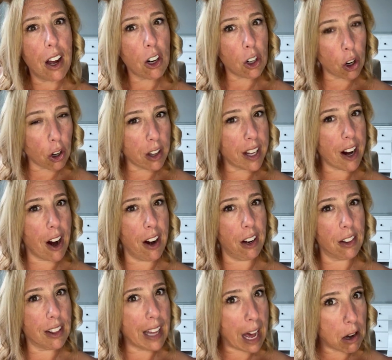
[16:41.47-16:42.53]
curling
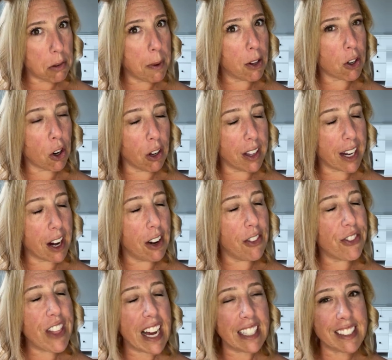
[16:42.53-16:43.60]
iron, loudmouth curling iron.
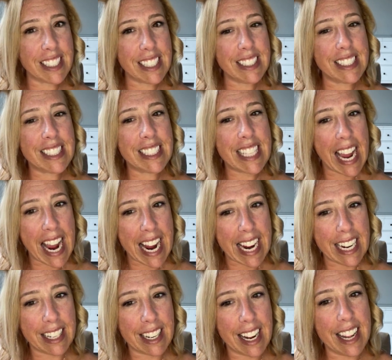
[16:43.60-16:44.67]
That's
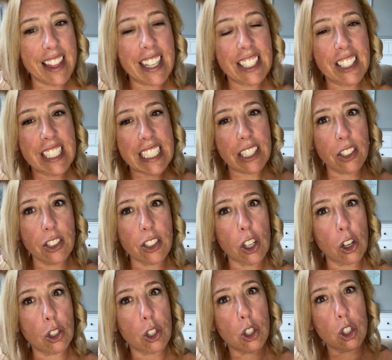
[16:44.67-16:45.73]
insane. And the deals
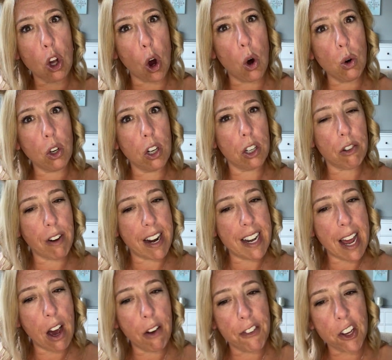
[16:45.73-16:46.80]
are so good right
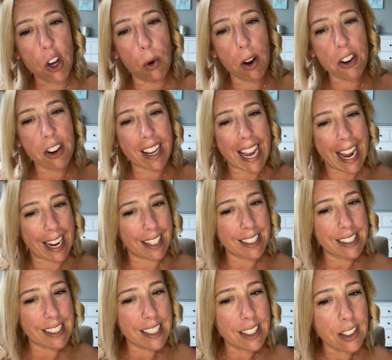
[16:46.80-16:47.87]
now. If you go under
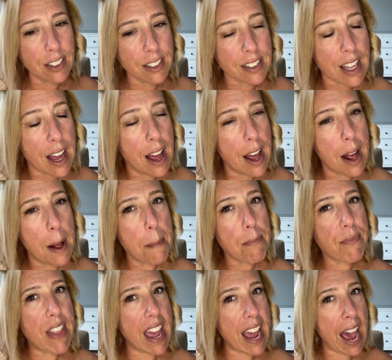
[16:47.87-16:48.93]
Kandy deals,
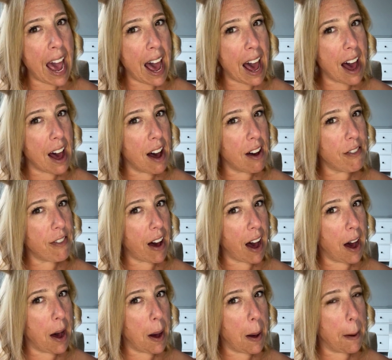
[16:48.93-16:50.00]
they have
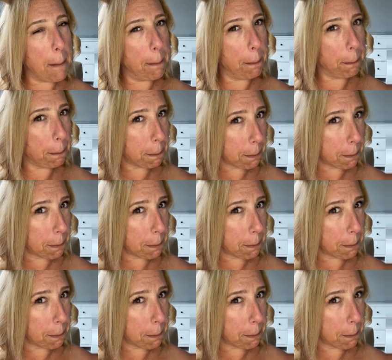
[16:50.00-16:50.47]
oh